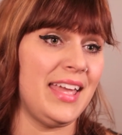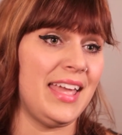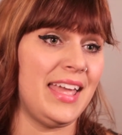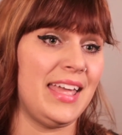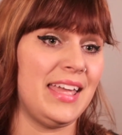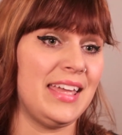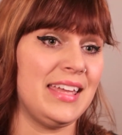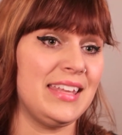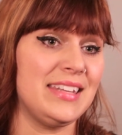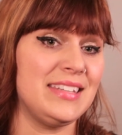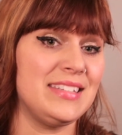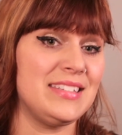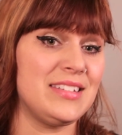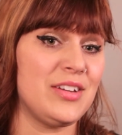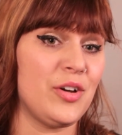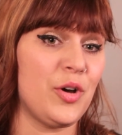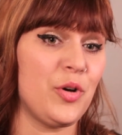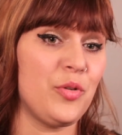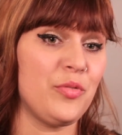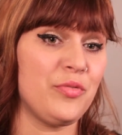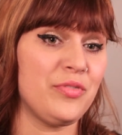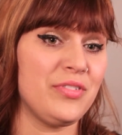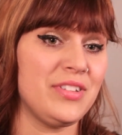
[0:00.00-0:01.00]
And
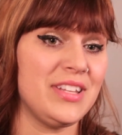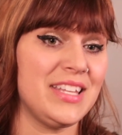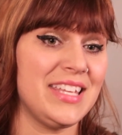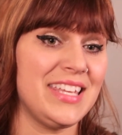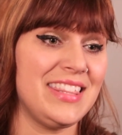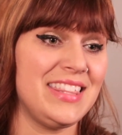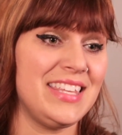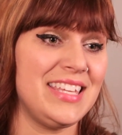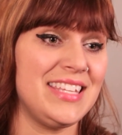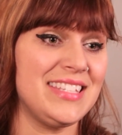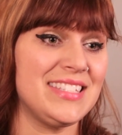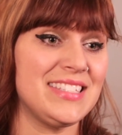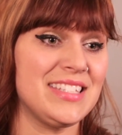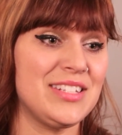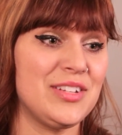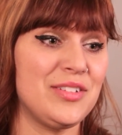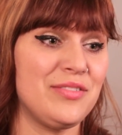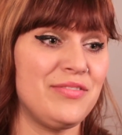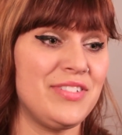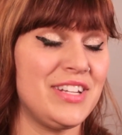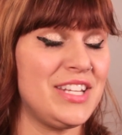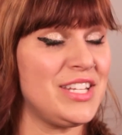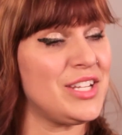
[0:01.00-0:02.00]
hopefully these
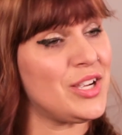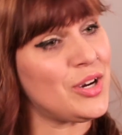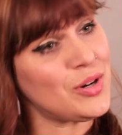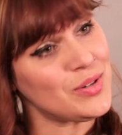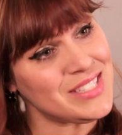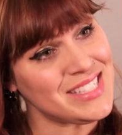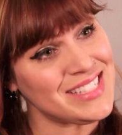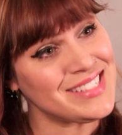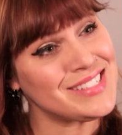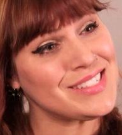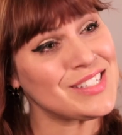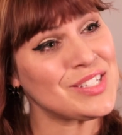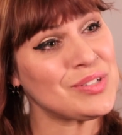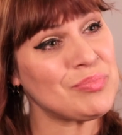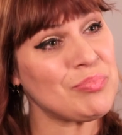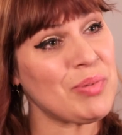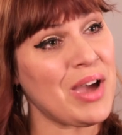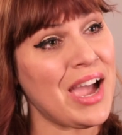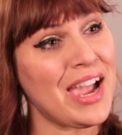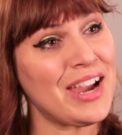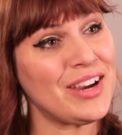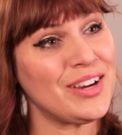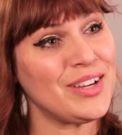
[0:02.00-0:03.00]
little videos
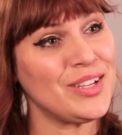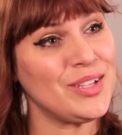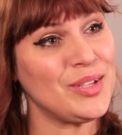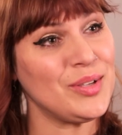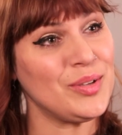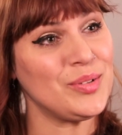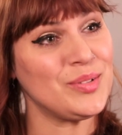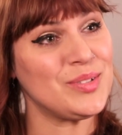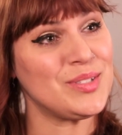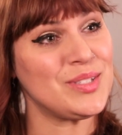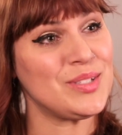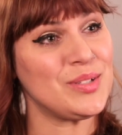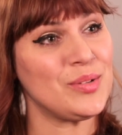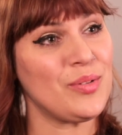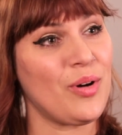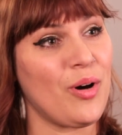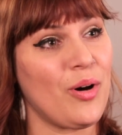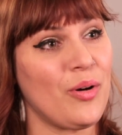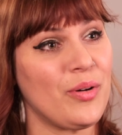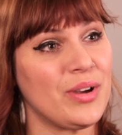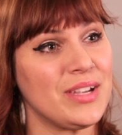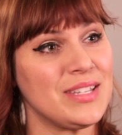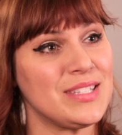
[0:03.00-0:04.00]
inspire you to
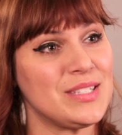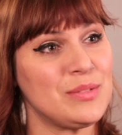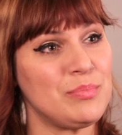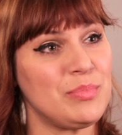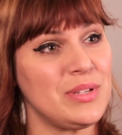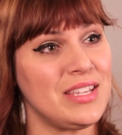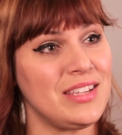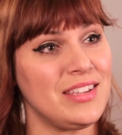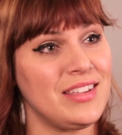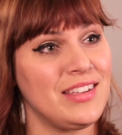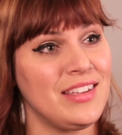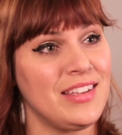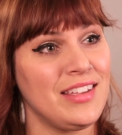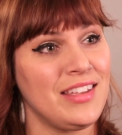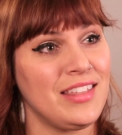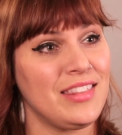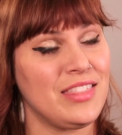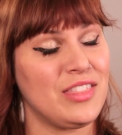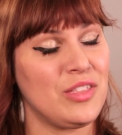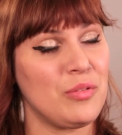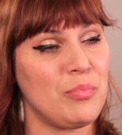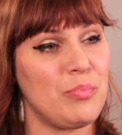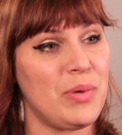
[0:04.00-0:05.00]
always be
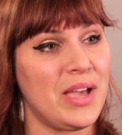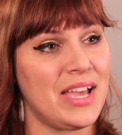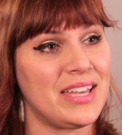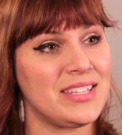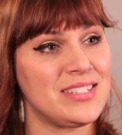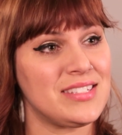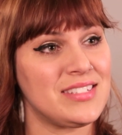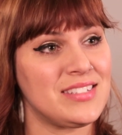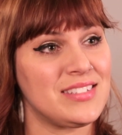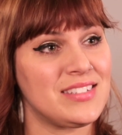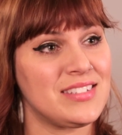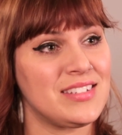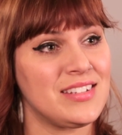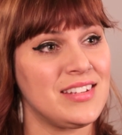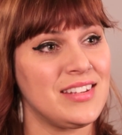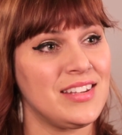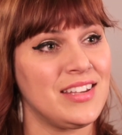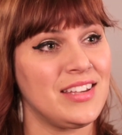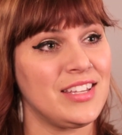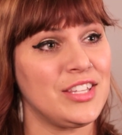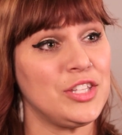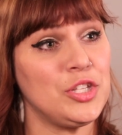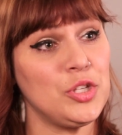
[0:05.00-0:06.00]
the best
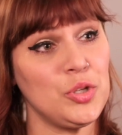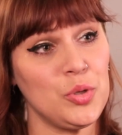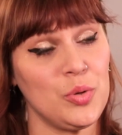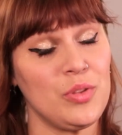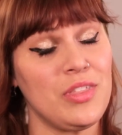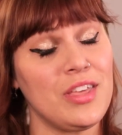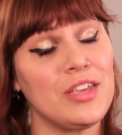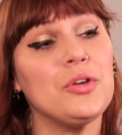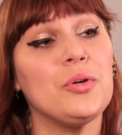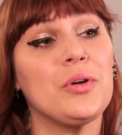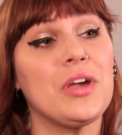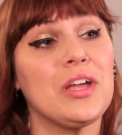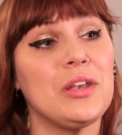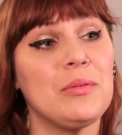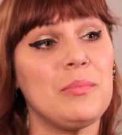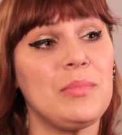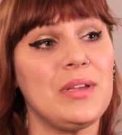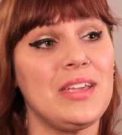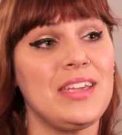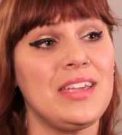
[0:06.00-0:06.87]
you that you can